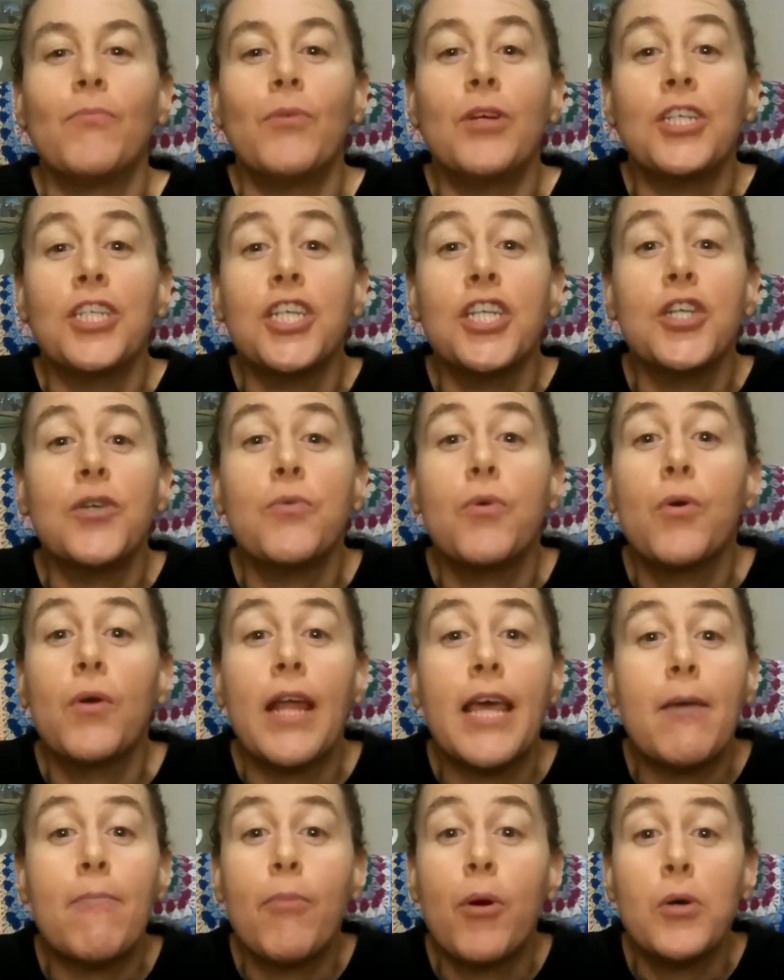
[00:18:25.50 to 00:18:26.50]
wishing you
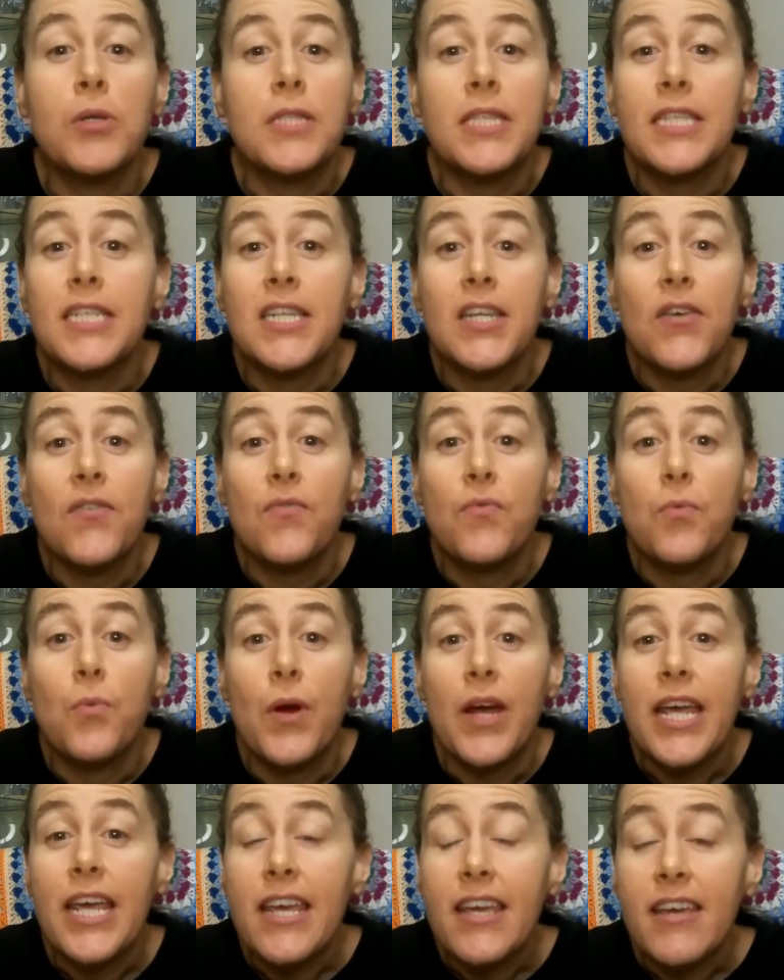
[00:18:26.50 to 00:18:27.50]
all a positive
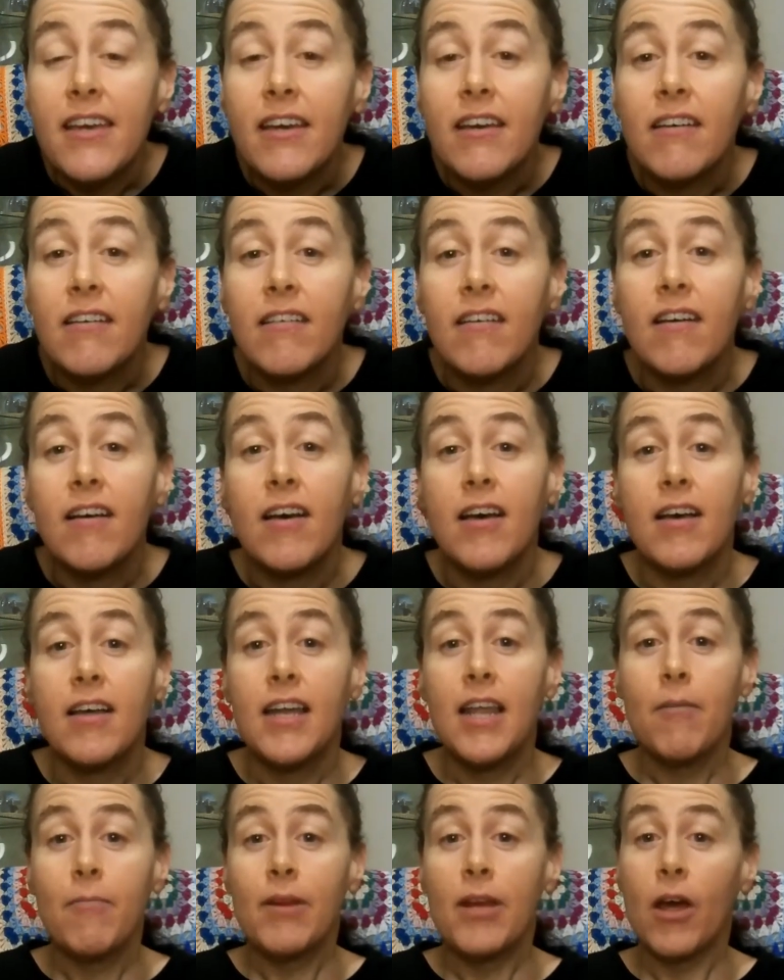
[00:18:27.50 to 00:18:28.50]
week.
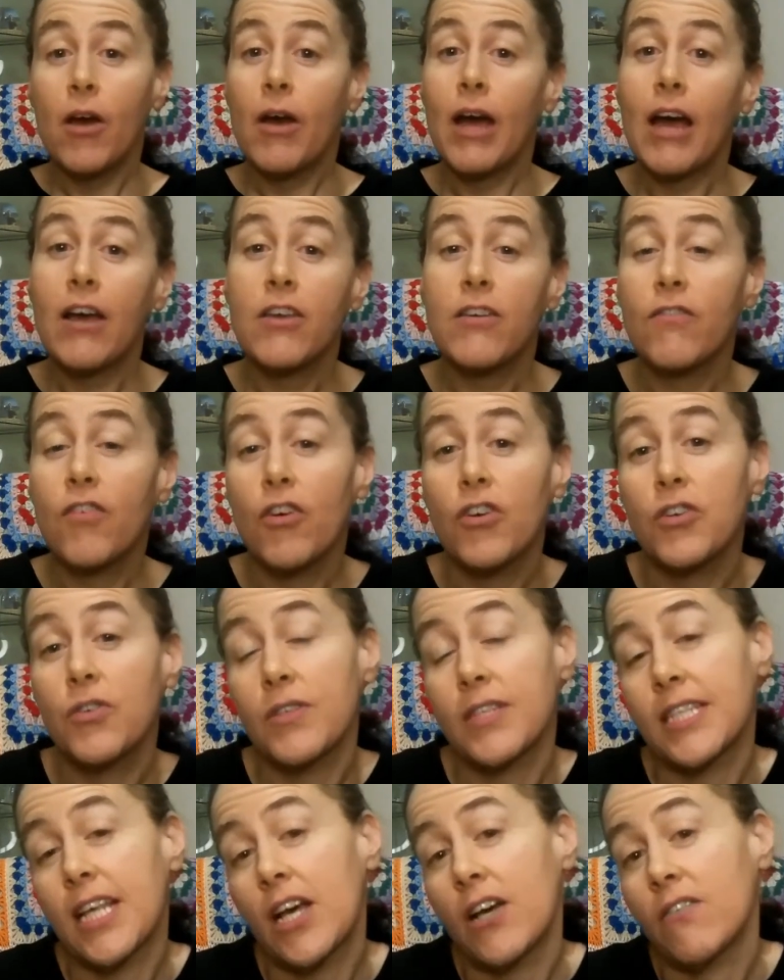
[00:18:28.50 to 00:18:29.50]
Let me know how you've got on
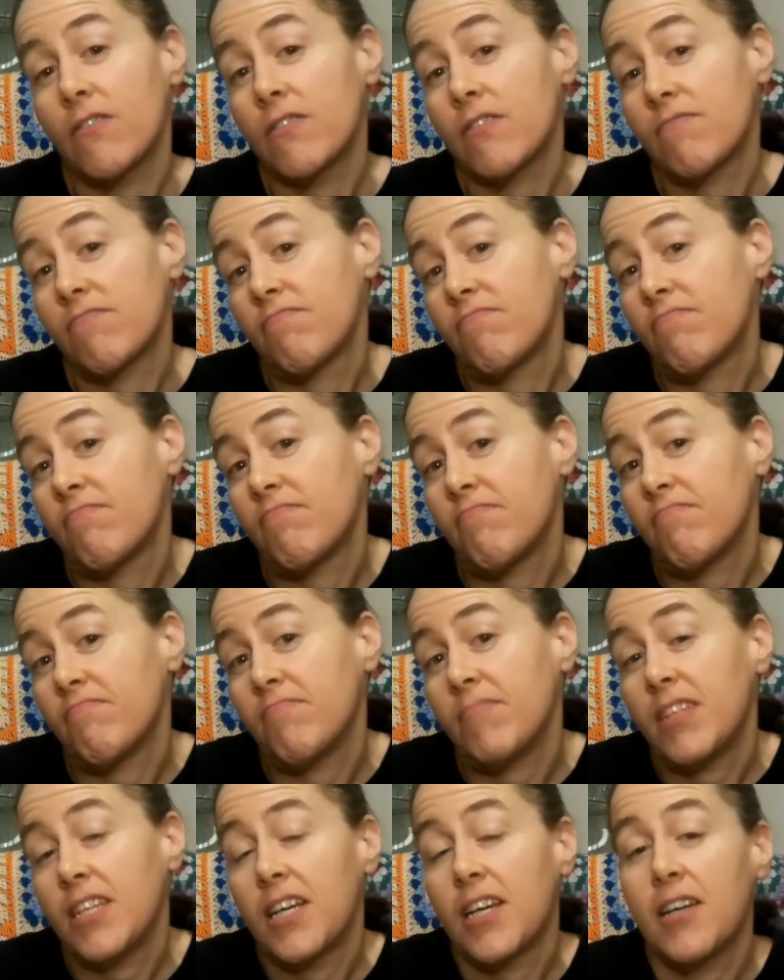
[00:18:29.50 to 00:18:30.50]
yourselves.
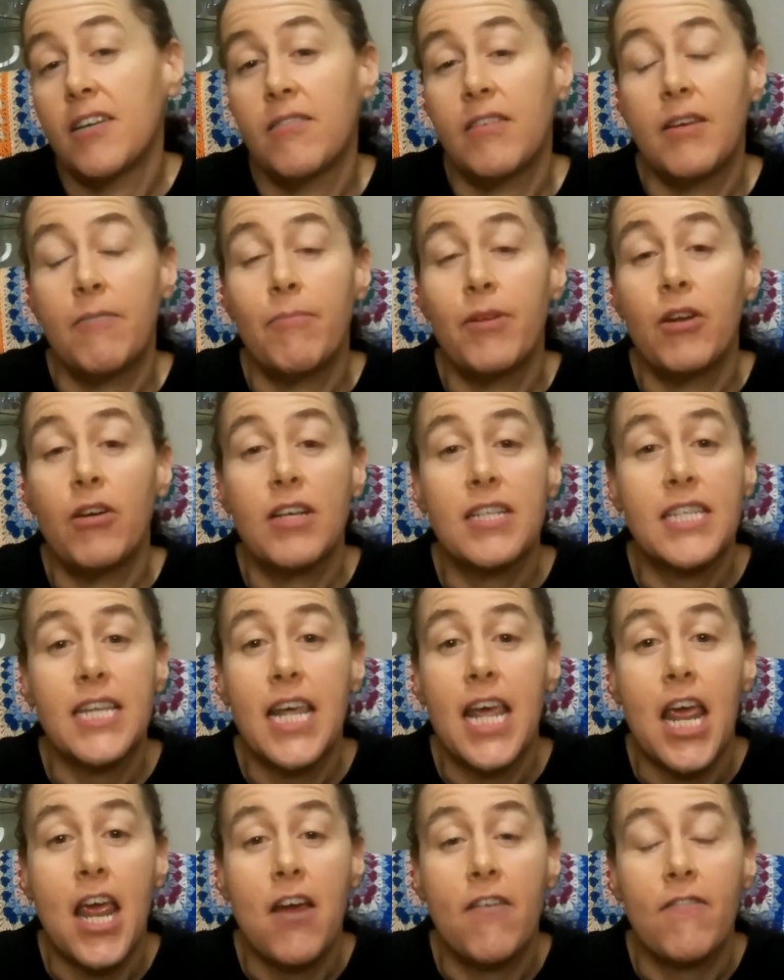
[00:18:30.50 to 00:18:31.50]
You know, it'd be nice
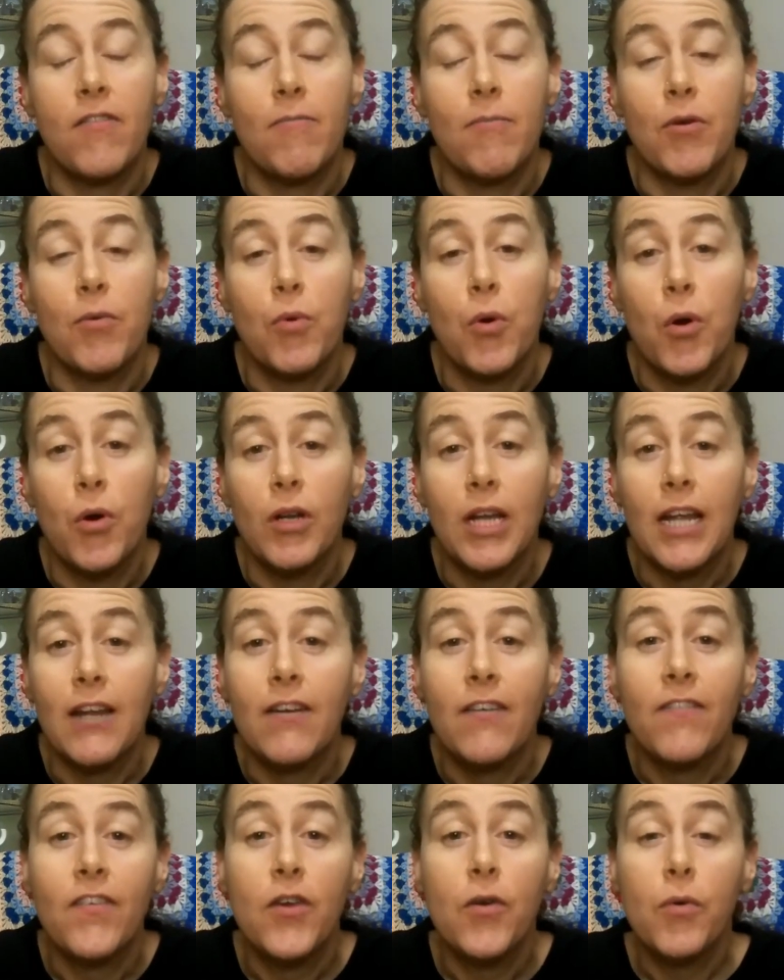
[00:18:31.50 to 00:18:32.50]
to hear from you all.
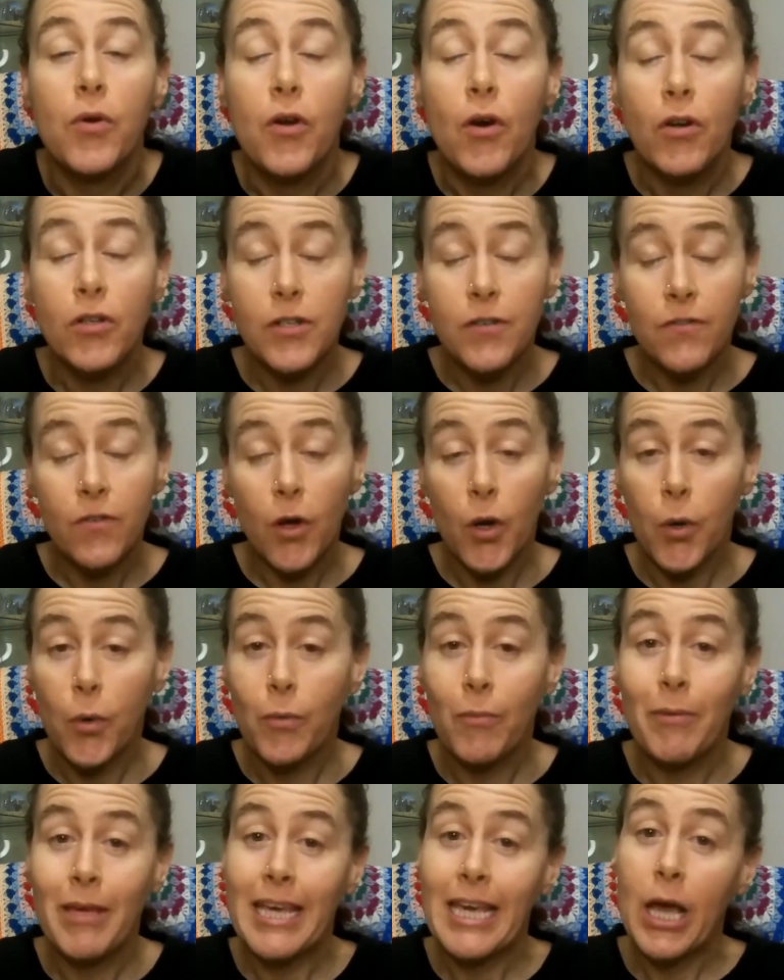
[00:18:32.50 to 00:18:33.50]
And if you are not
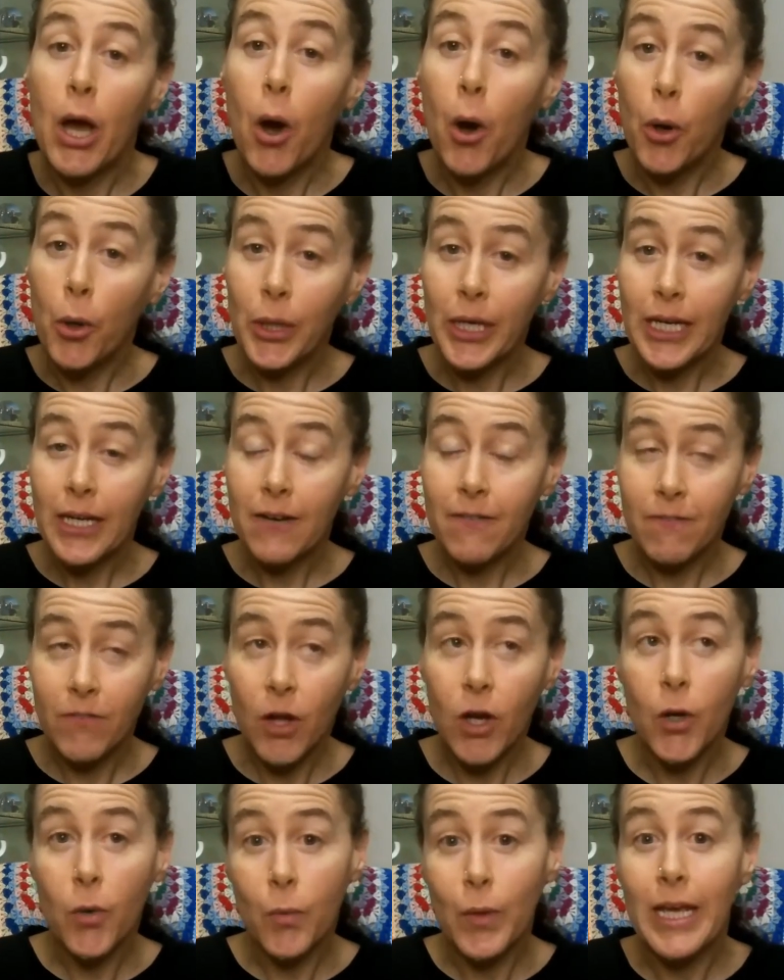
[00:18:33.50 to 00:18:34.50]

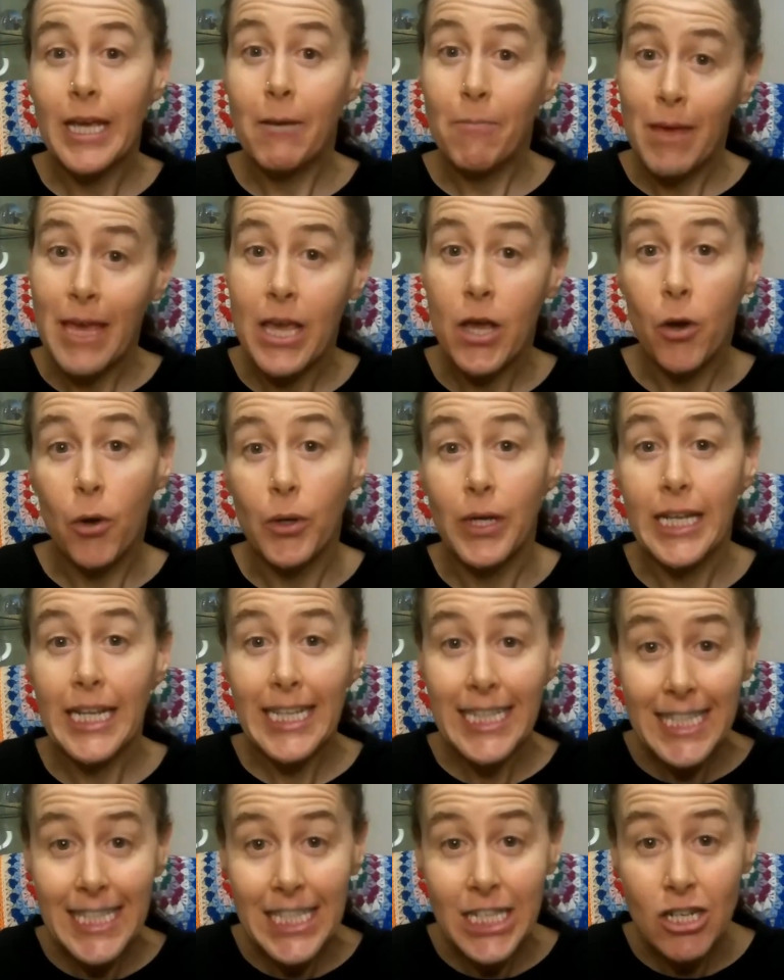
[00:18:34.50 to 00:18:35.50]
following me on
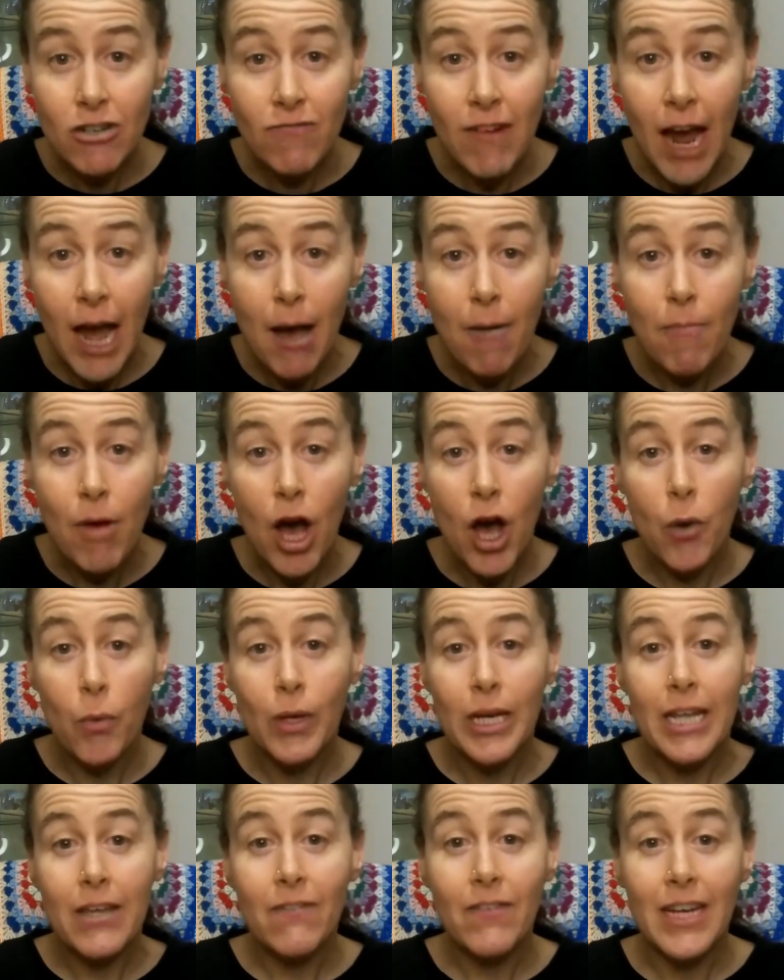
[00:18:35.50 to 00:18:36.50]
Instagram, I
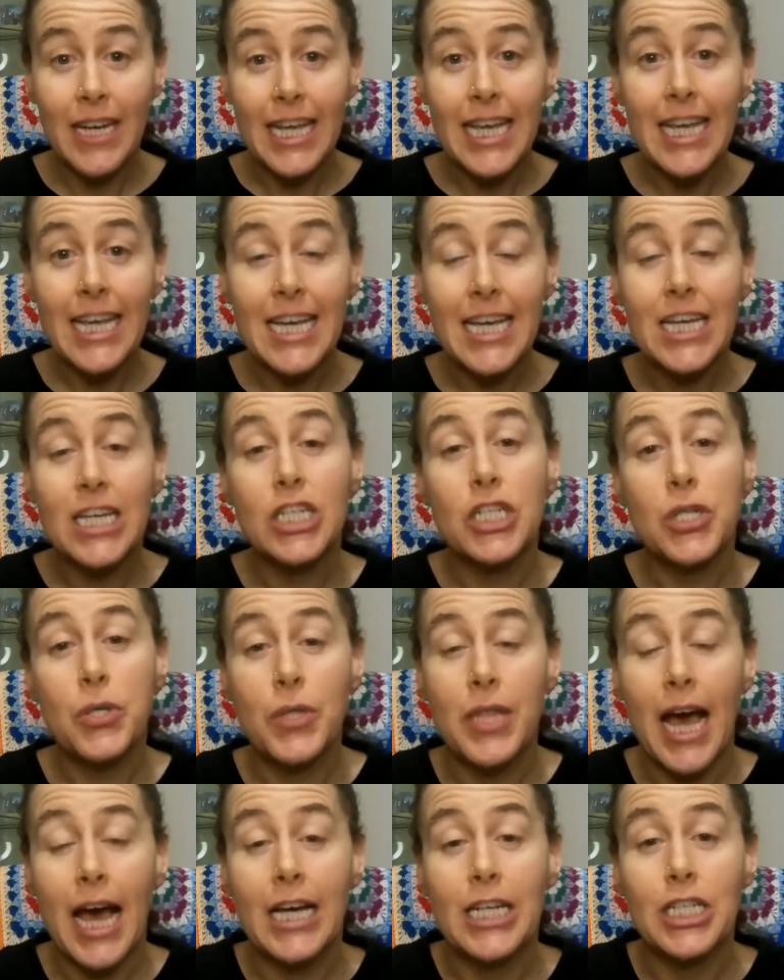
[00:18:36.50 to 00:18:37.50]
will leave a link
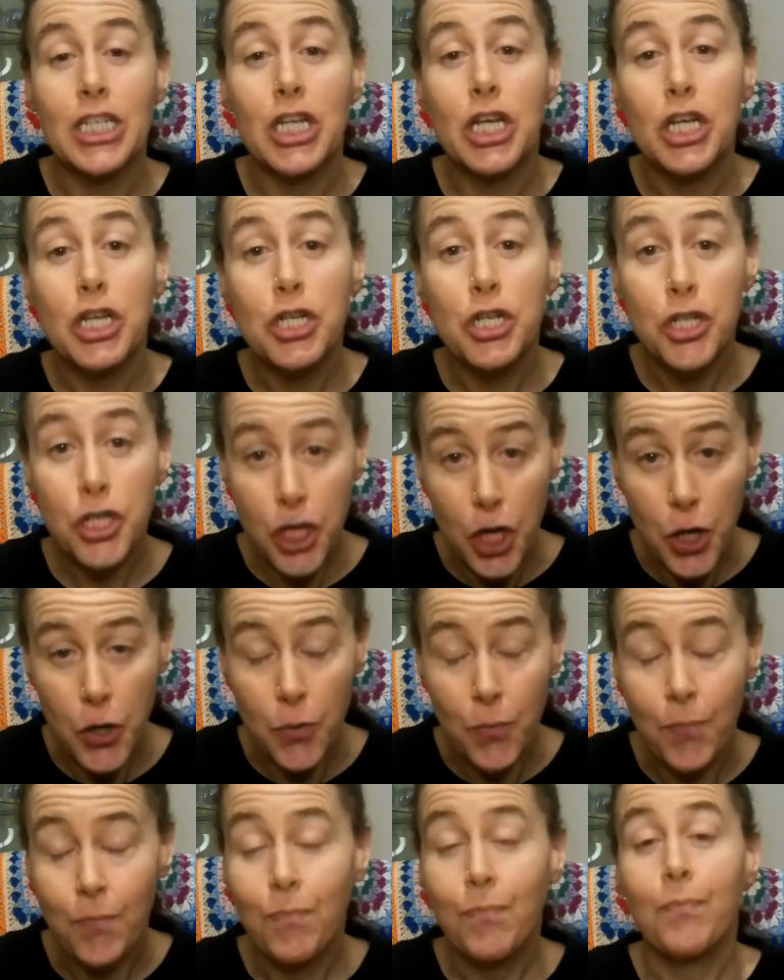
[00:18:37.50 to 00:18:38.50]
that too.